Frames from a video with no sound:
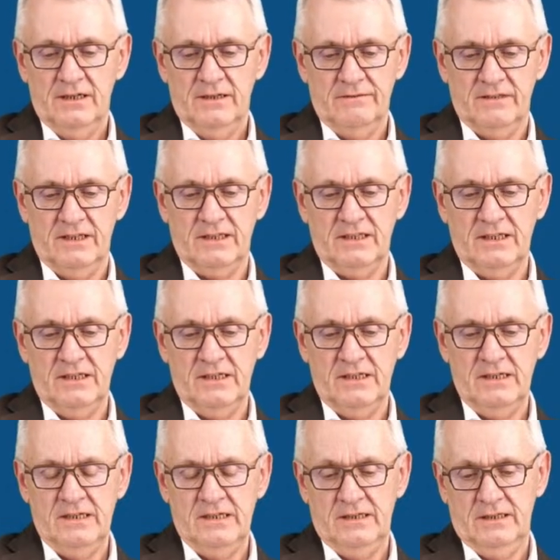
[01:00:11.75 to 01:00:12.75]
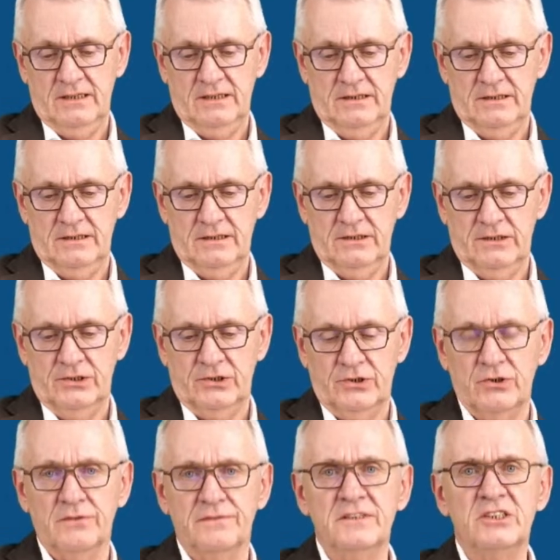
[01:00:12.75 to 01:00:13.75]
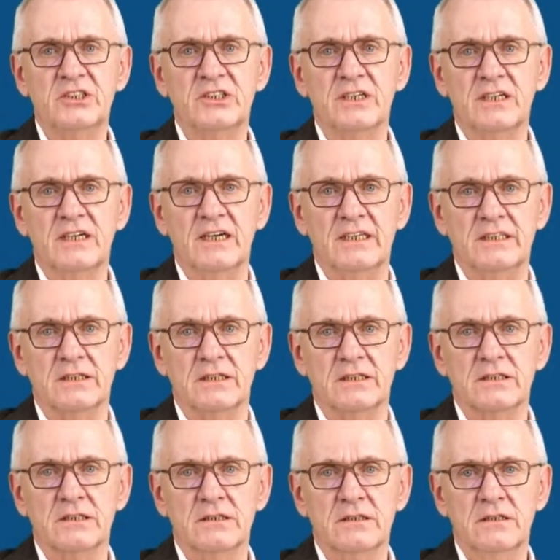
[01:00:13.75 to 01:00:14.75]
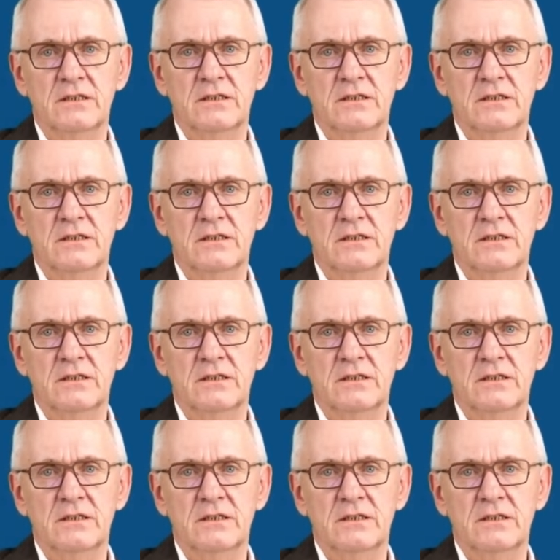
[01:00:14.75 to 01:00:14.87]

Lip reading: very sophisticated.